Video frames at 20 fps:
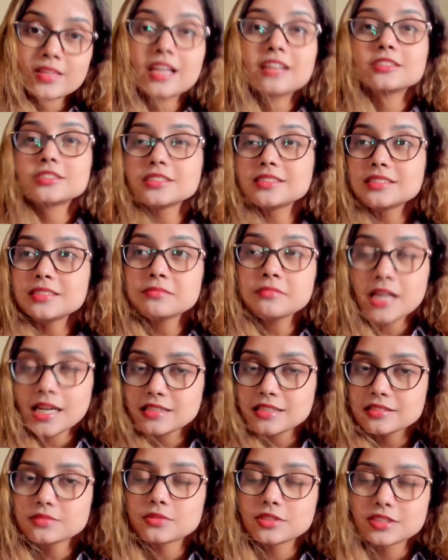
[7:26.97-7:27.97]
Just
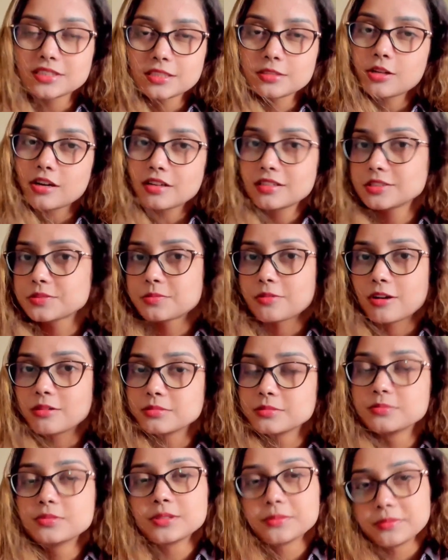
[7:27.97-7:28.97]
imagine what the dog has
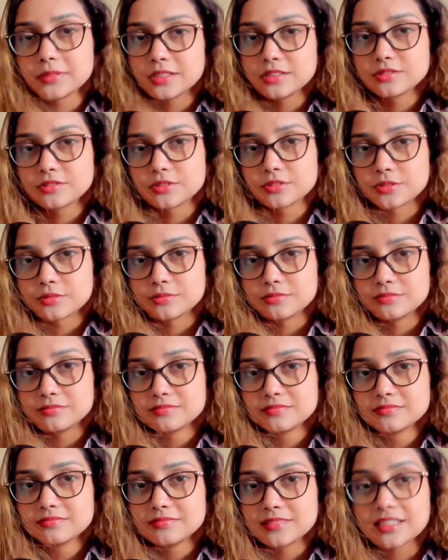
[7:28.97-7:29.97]
probably been through.
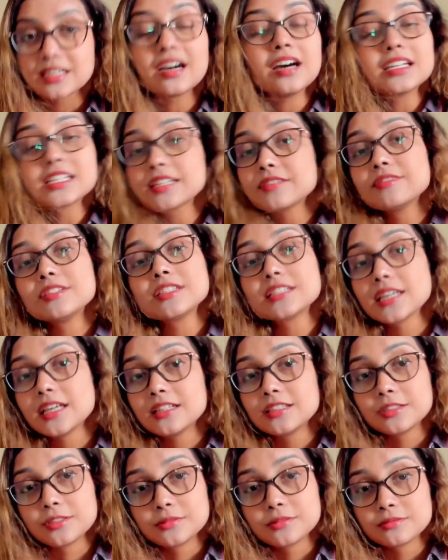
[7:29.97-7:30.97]
I can't even
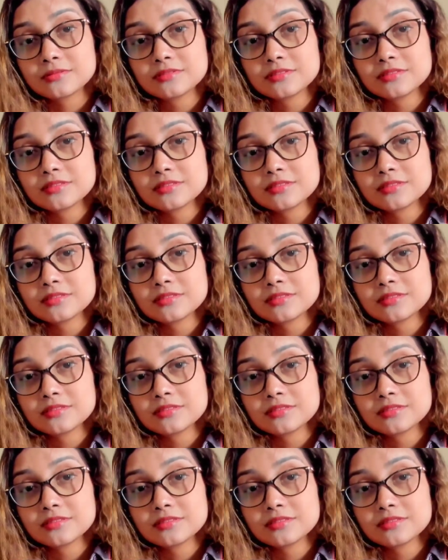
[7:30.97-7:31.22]
tell you.